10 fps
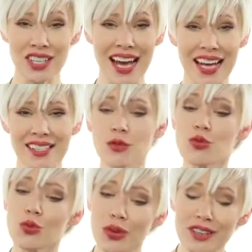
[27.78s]
actually has
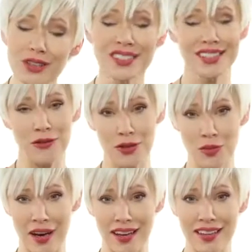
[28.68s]
the real
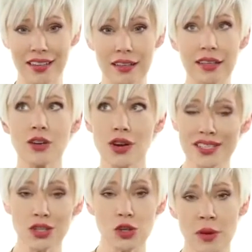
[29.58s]
stuff you buy, like
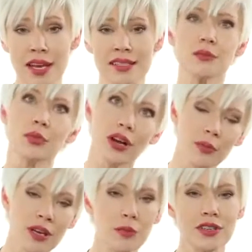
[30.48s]
Crest toothpaste and
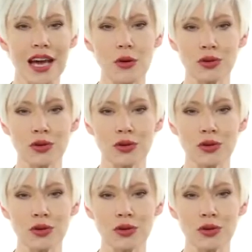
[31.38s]
Brawny paper